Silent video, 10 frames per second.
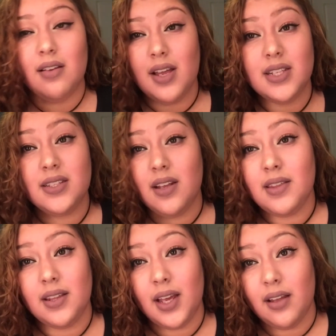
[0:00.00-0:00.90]
it's
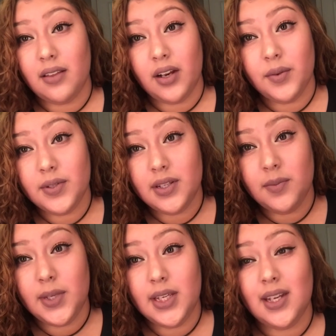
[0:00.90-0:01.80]
nothing like I thought it was gonna
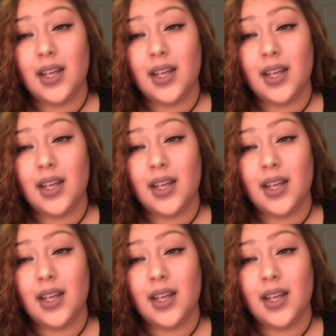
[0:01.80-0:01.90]
be,